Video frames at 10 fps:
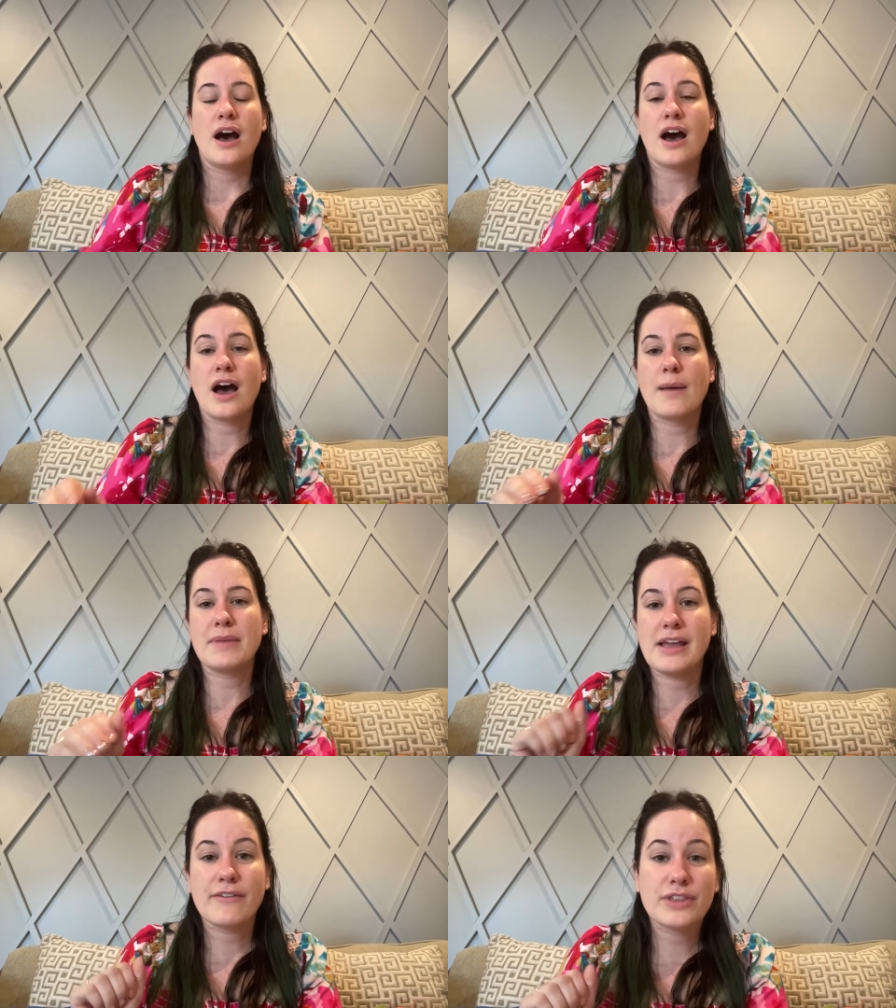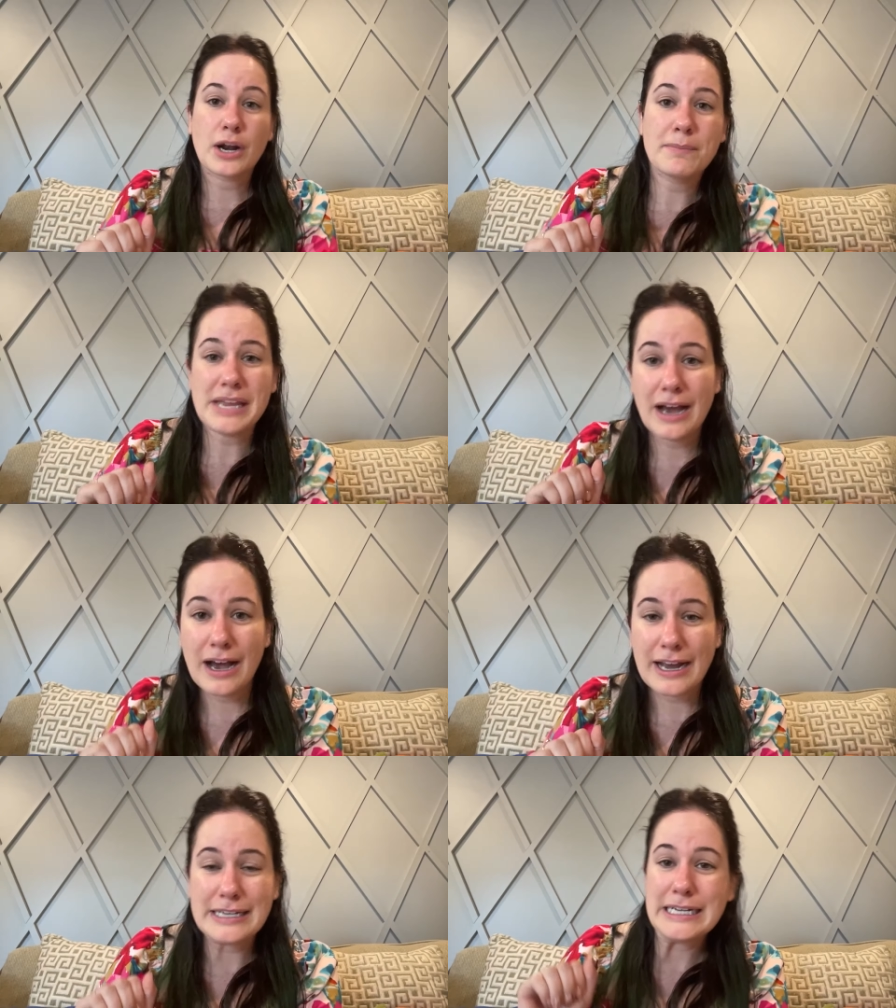Um, if their
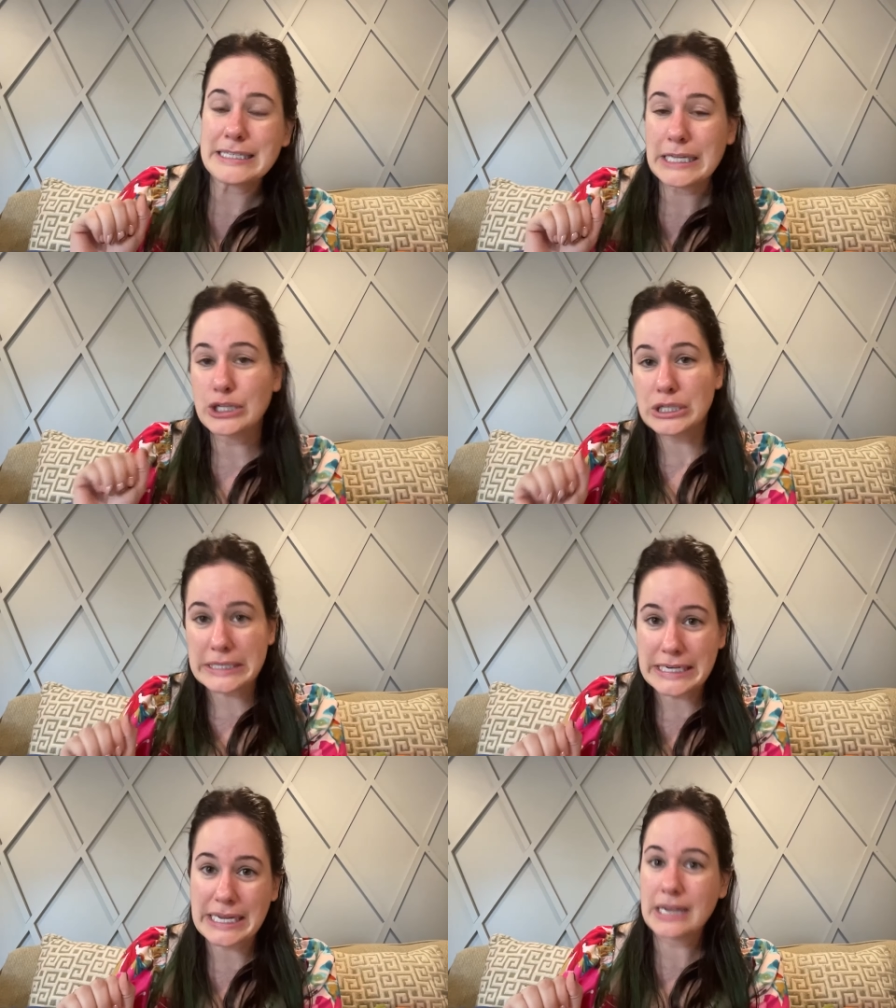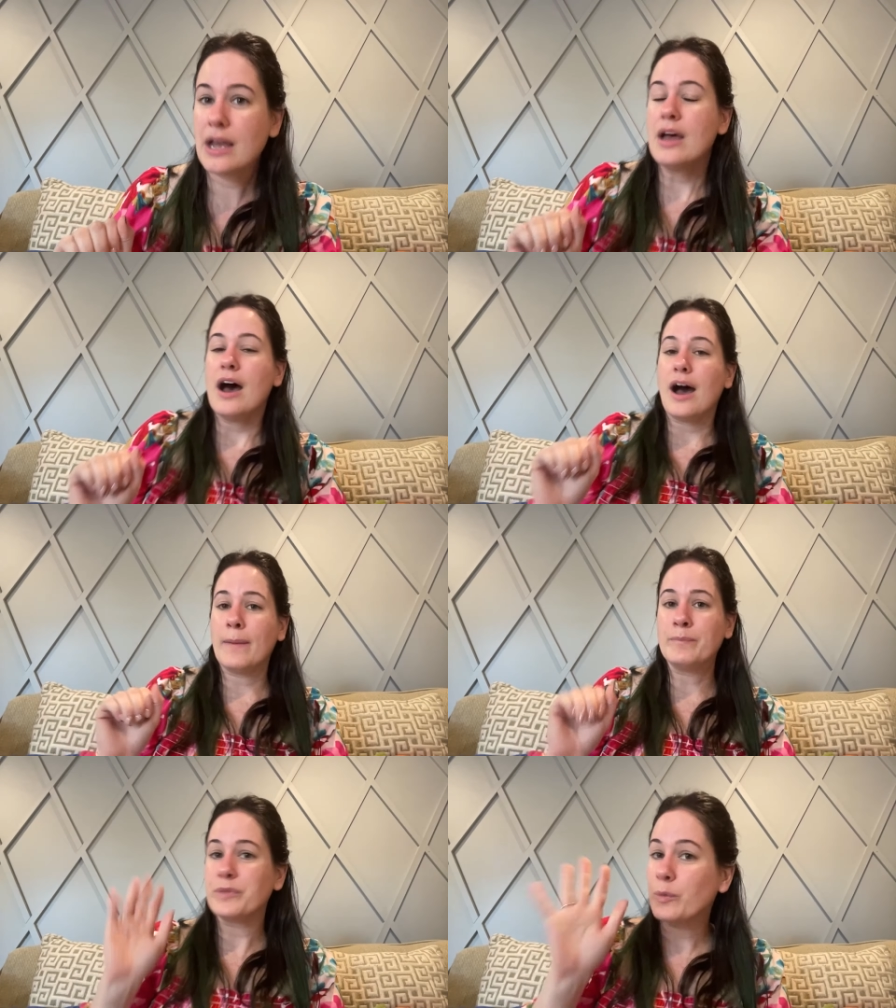behind needs a little cleaning,
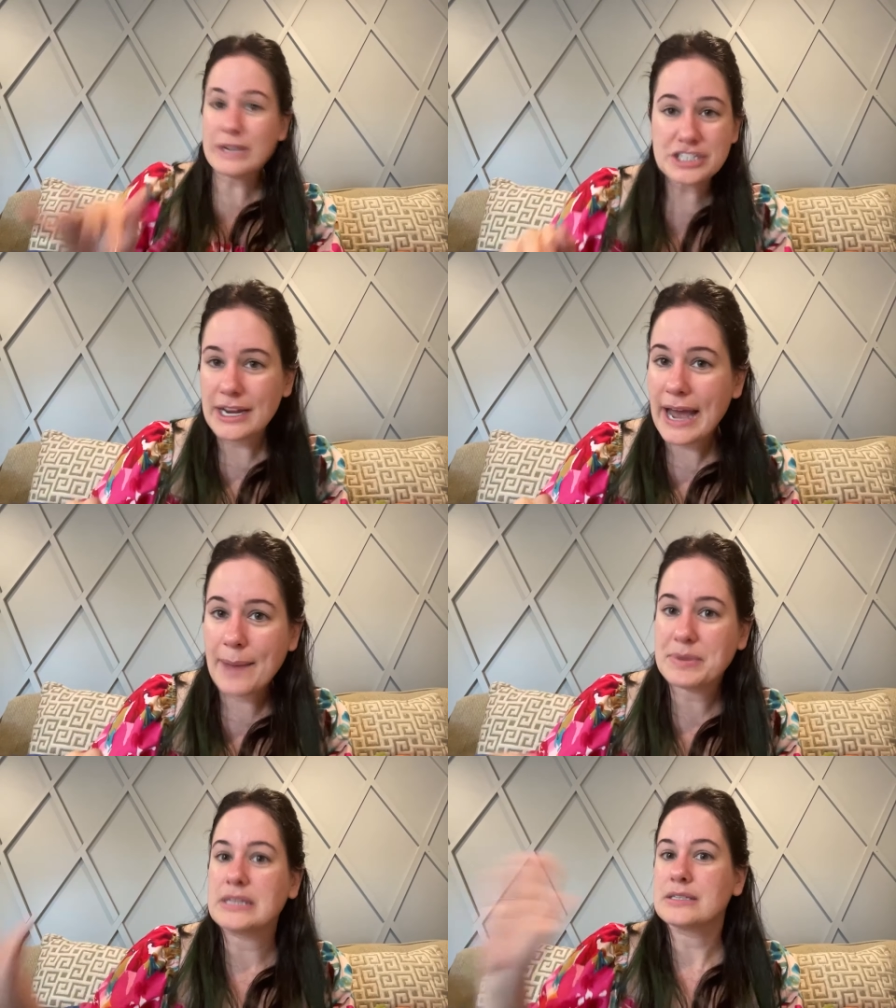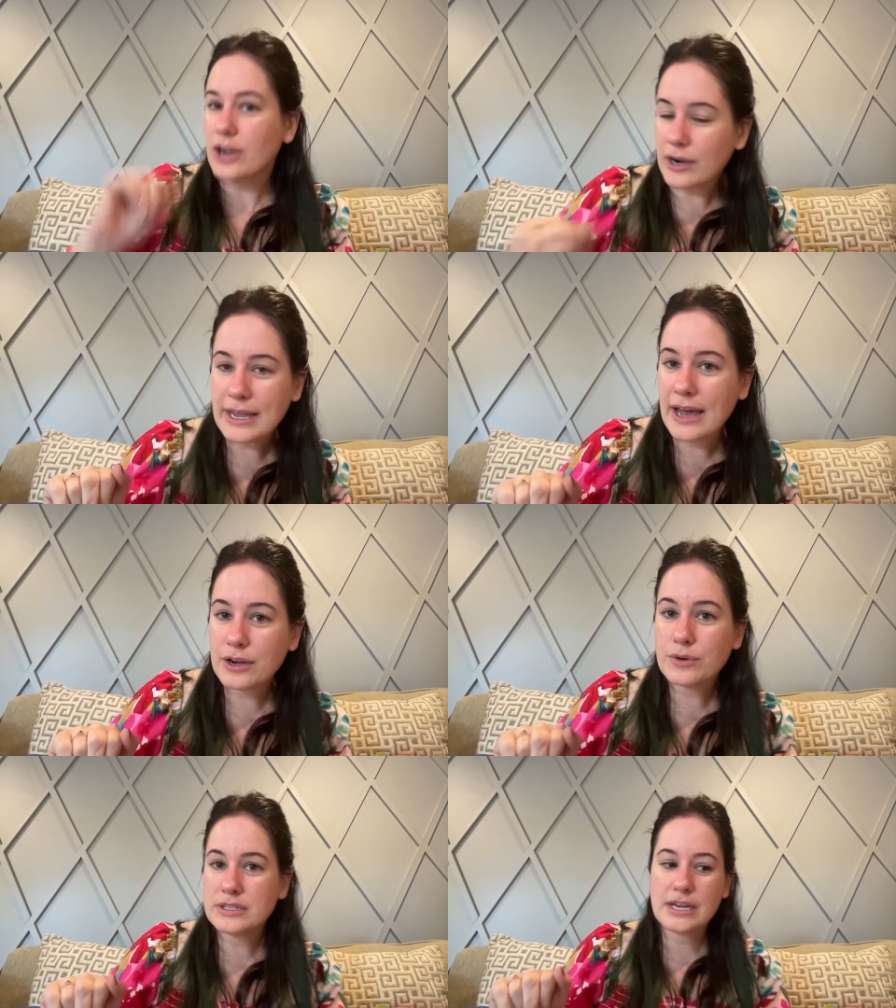um, which it happens. Our cat
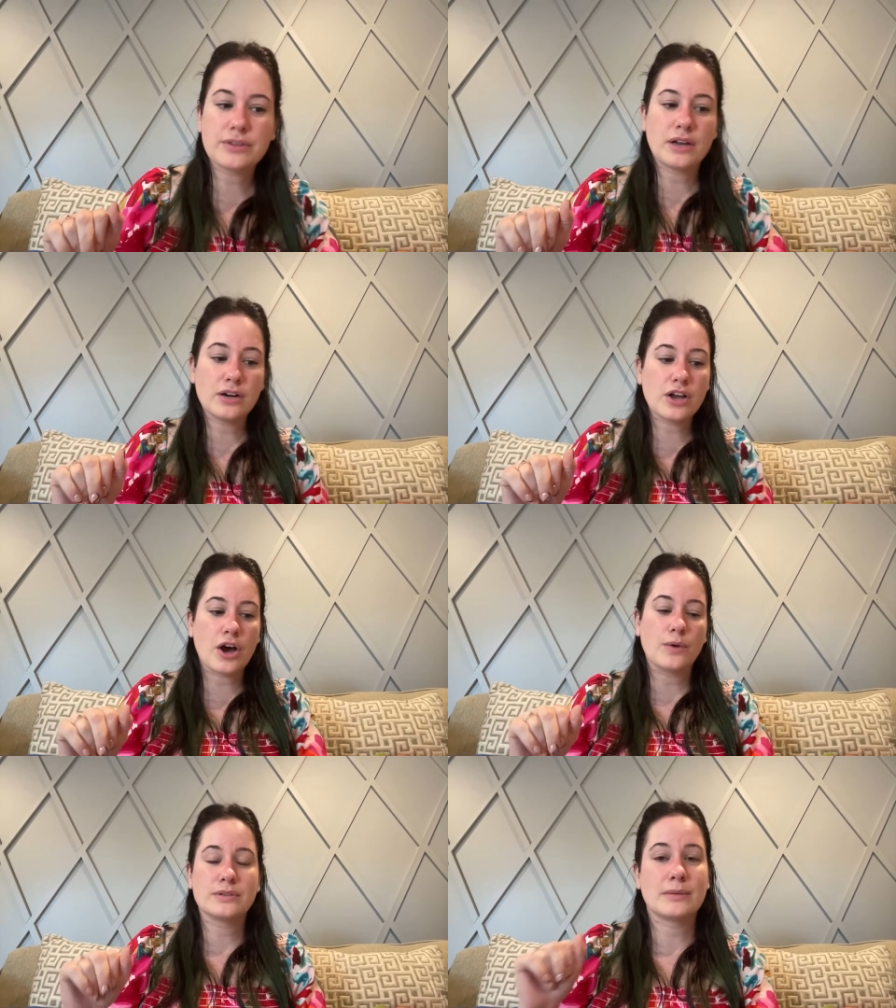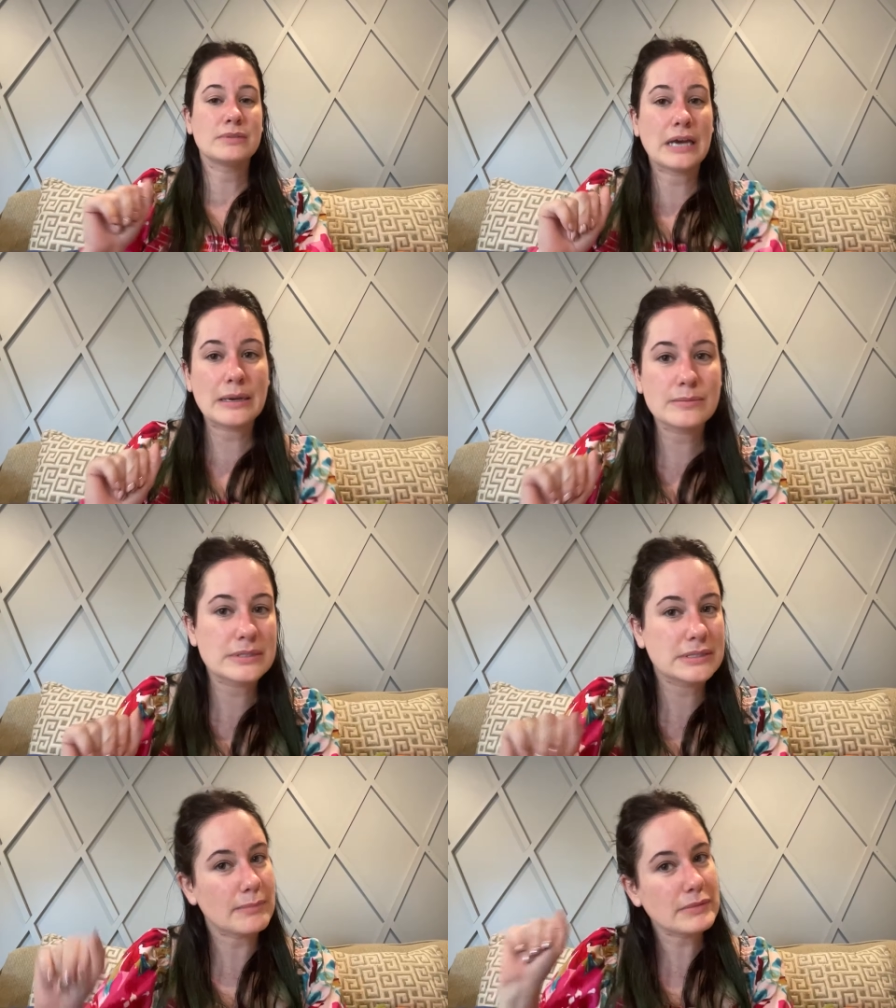owners out there know sometimes
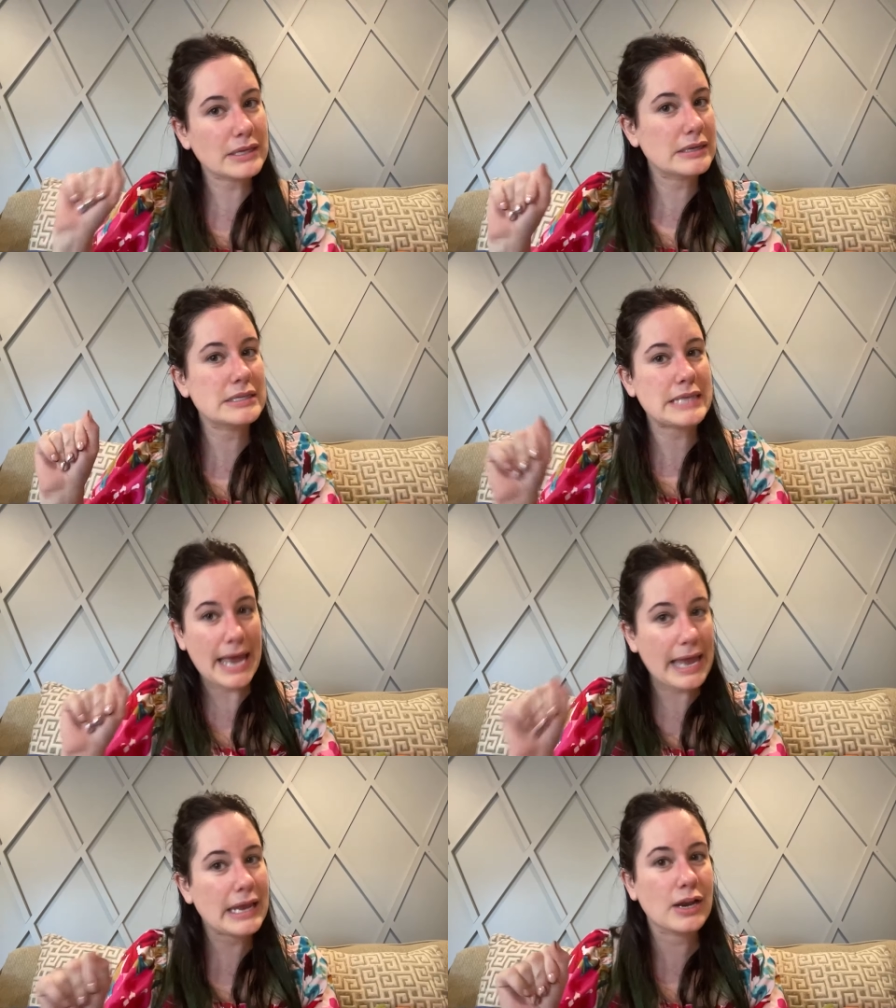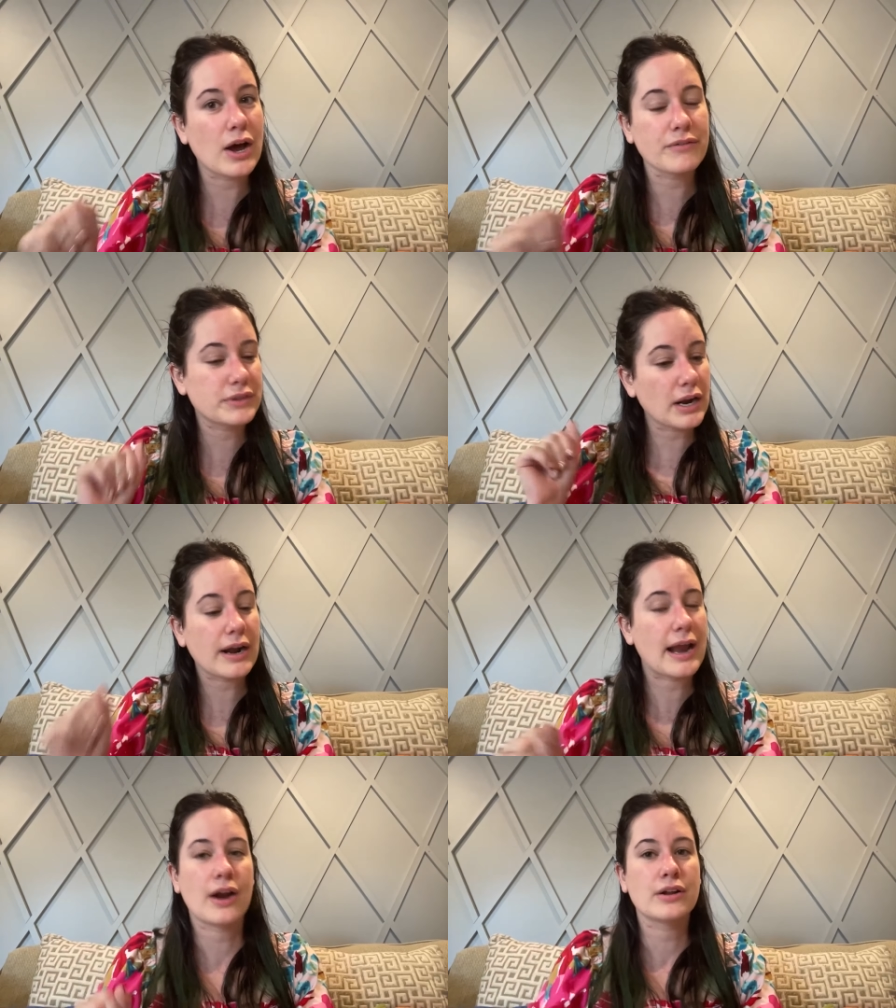something is hanging off
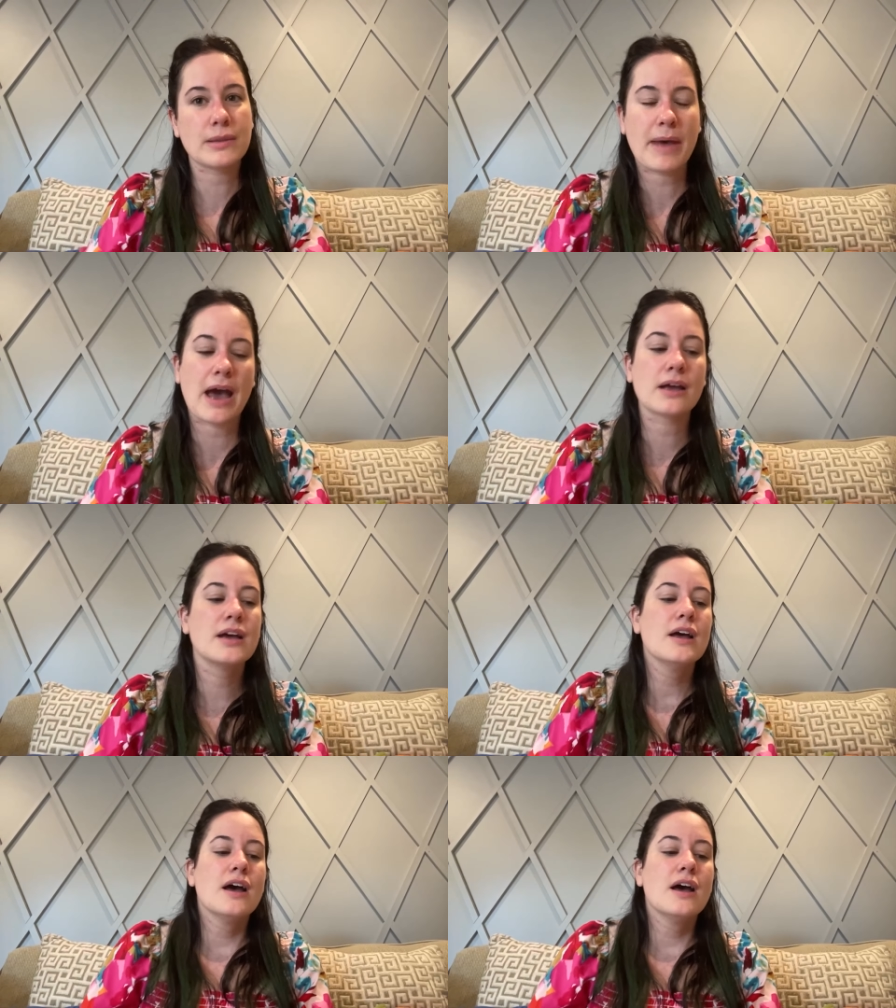their hair in the back.